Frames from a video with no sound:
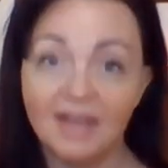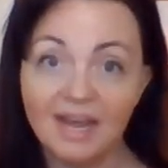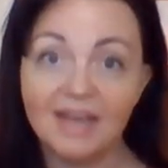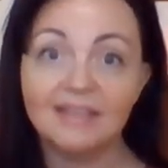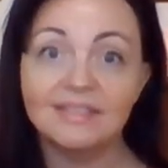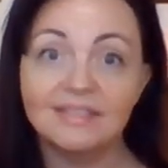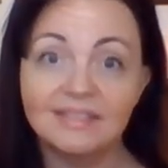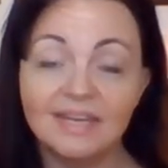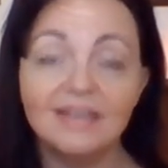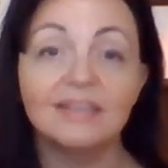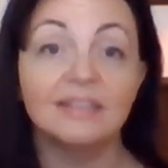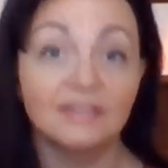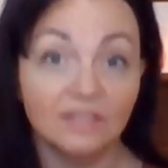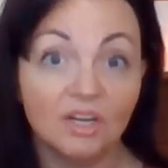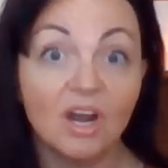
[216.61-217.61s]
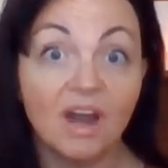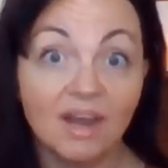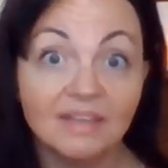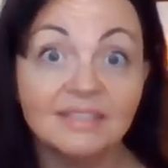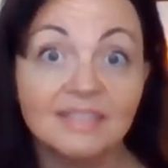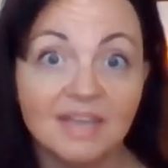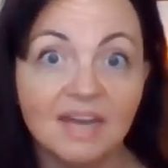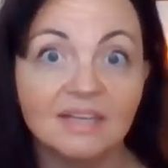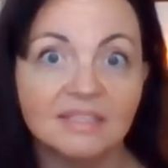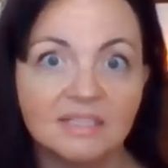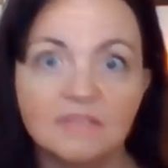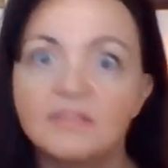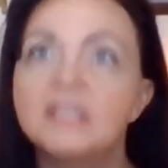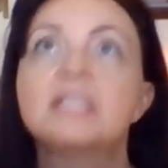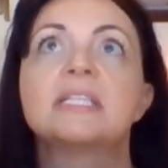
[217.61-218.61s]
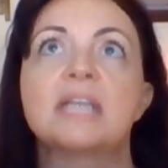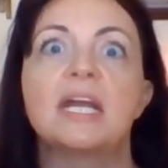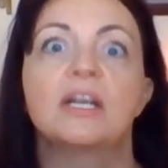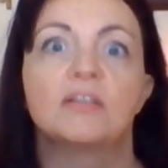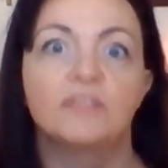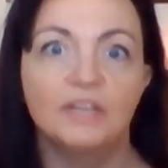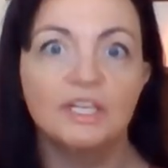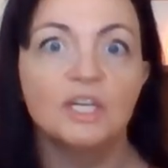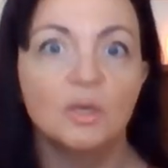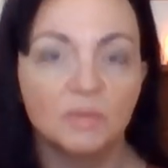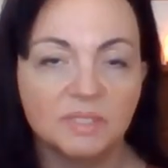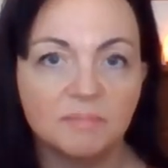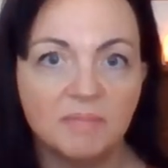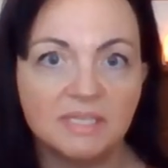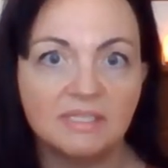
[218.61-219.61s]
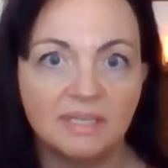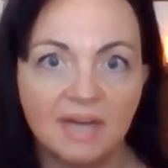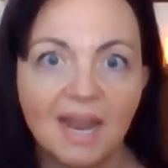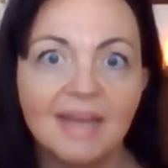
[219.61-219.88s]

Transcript: As stated, the context of the entire video was missing.